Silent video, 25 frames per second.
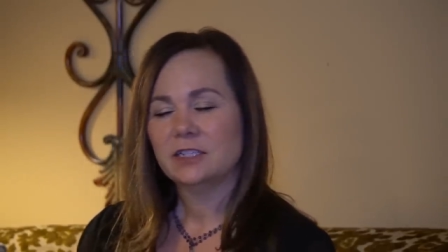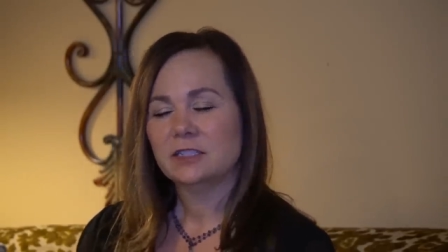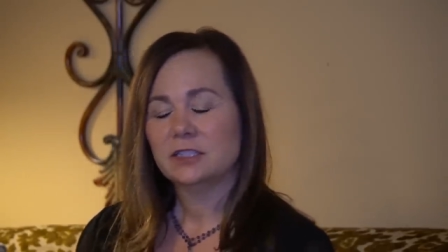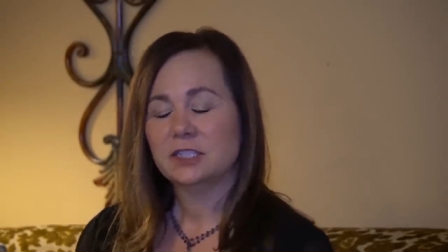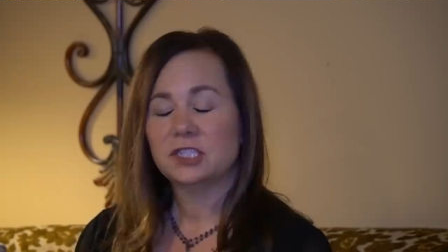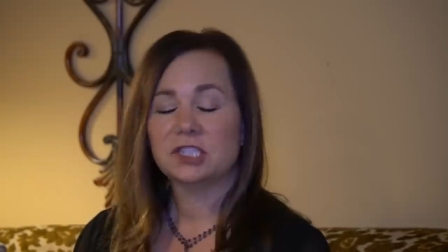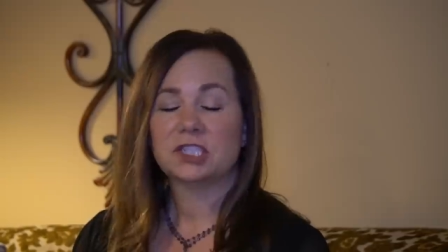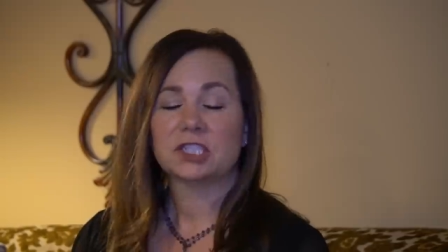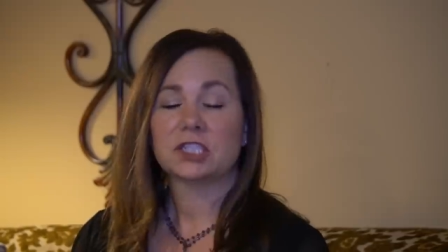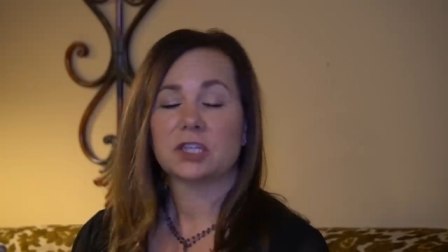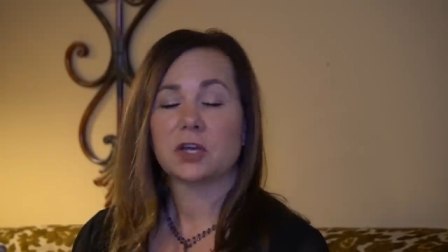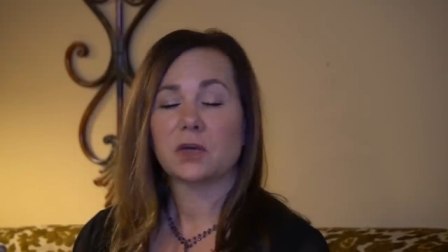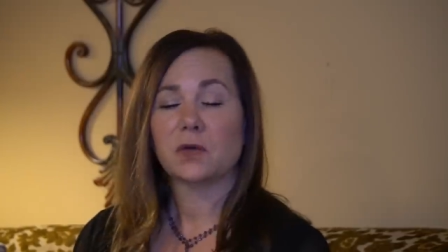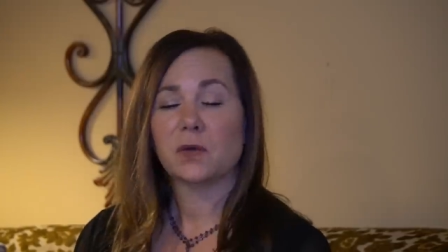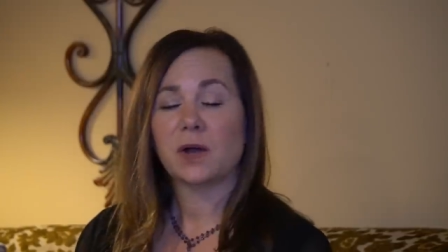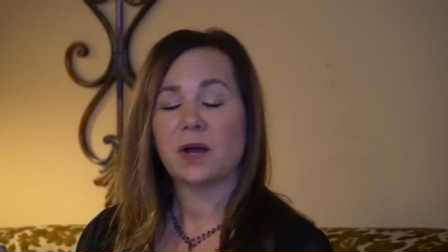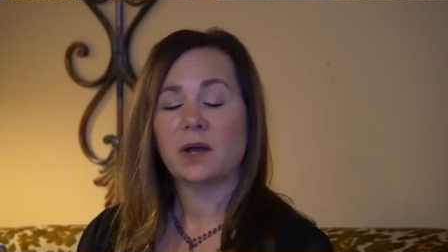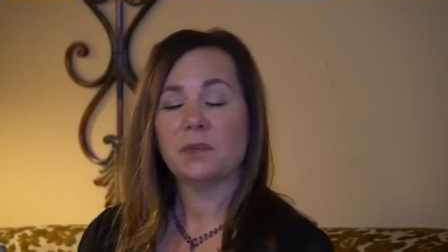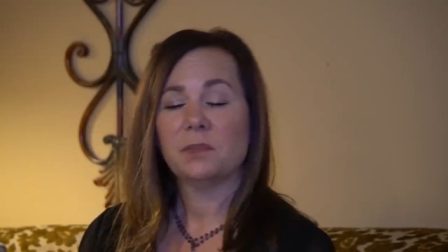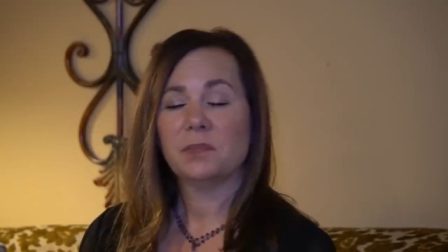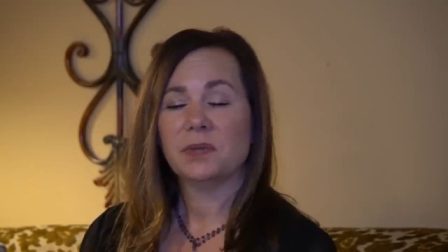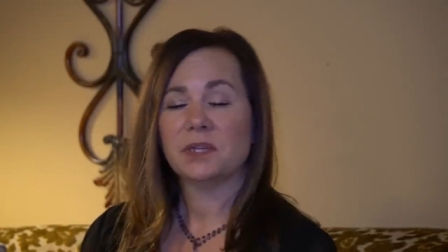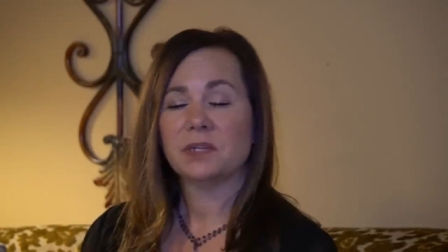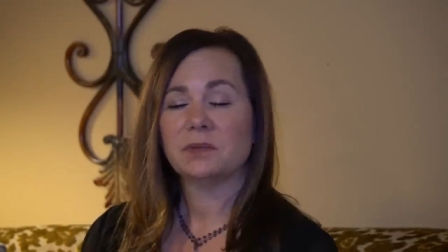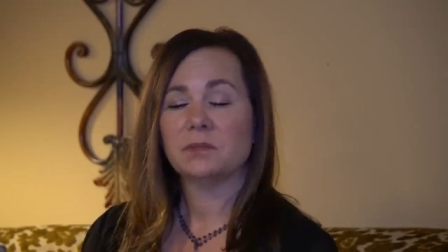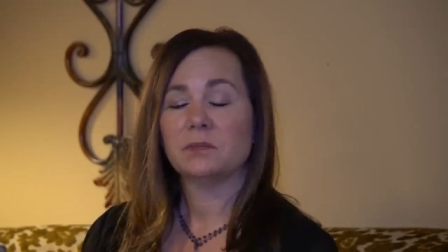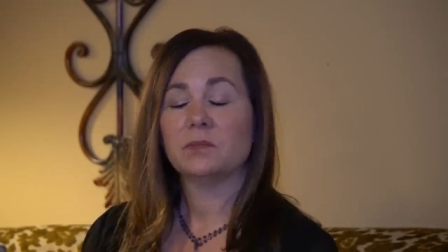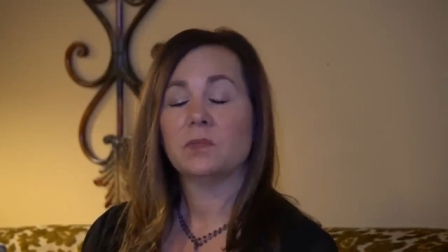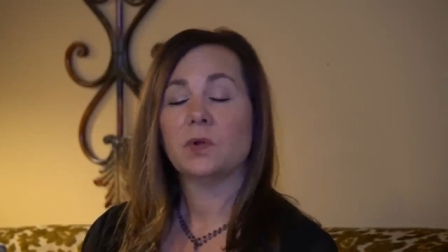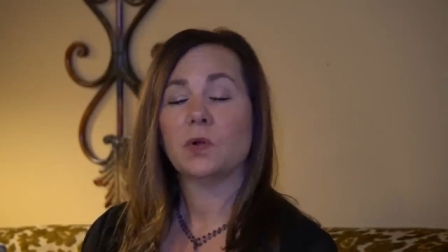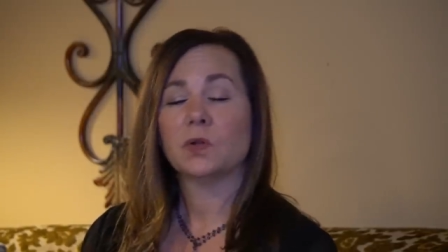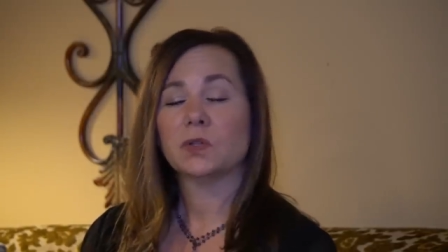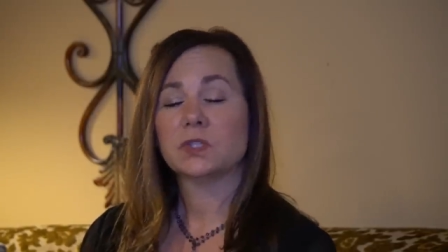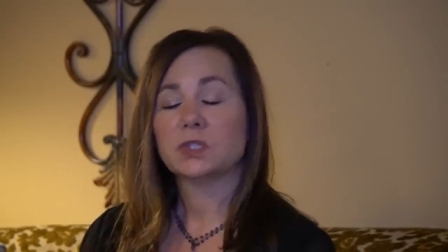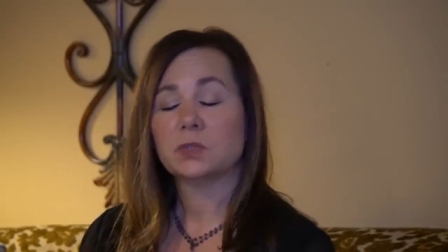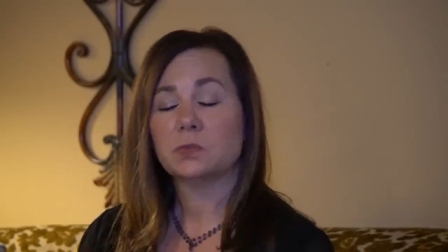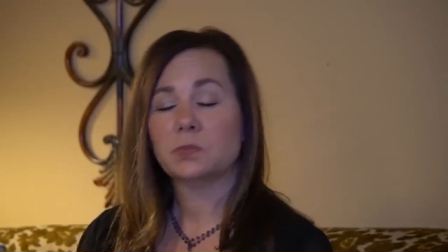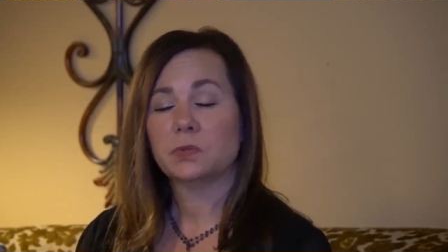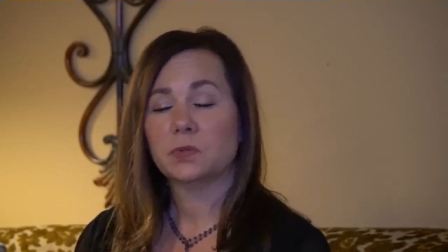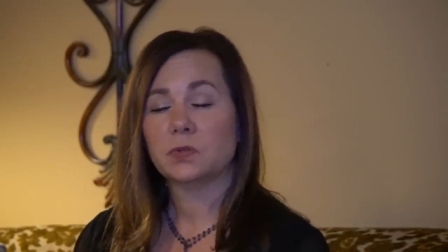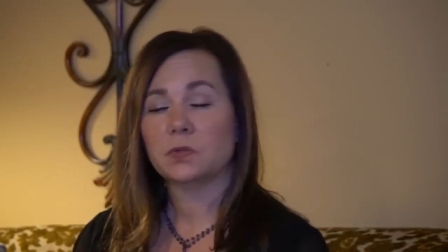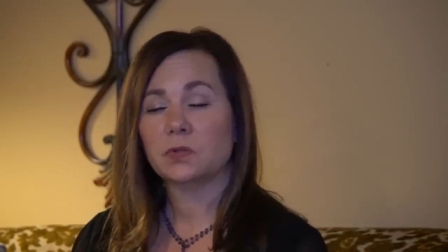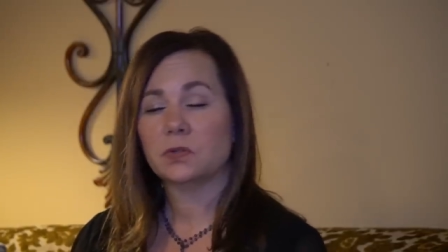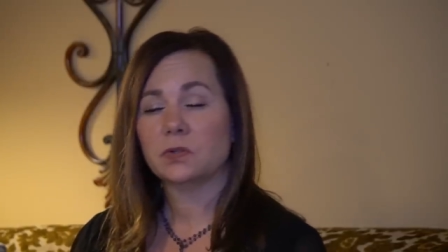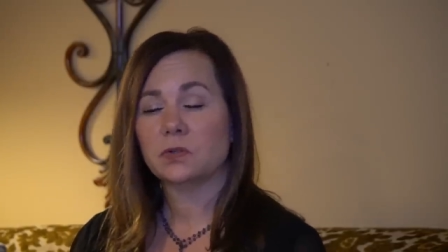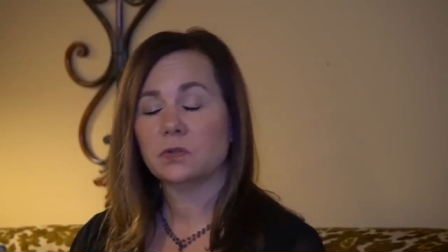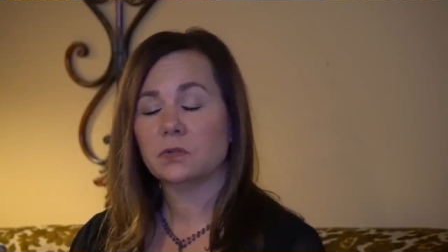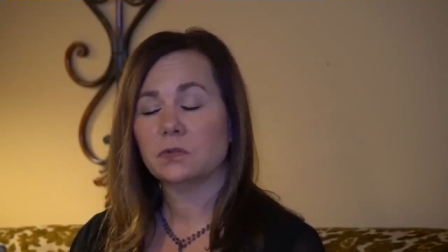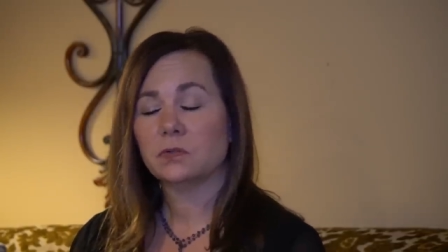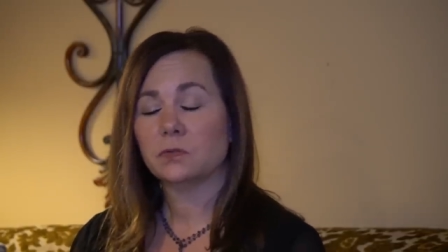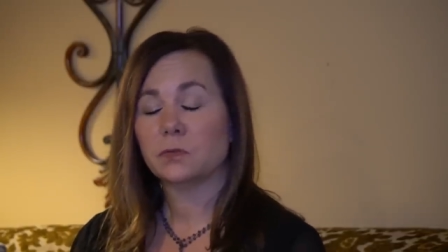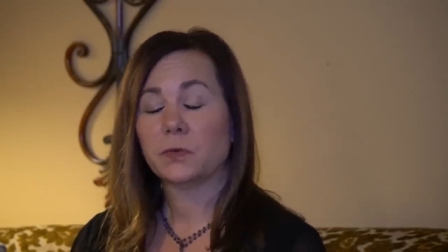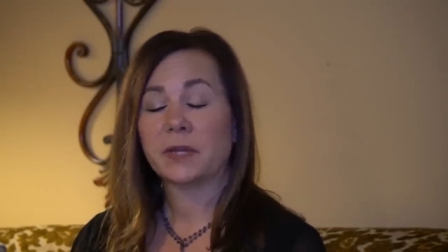to show up in multiple